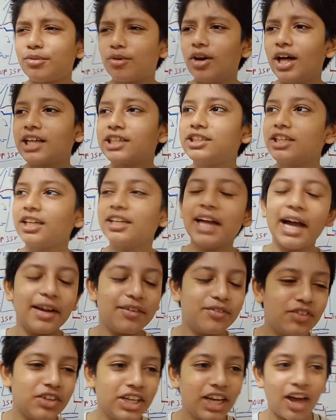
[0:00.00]
Production,
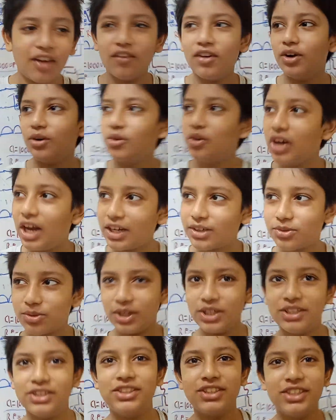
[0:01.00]
I feel I will do like
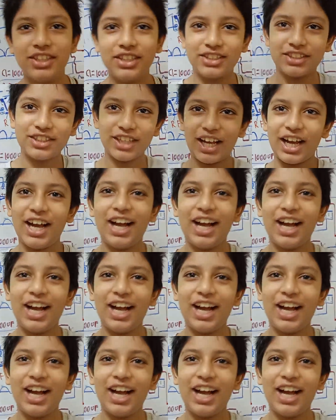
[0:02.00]
20 years.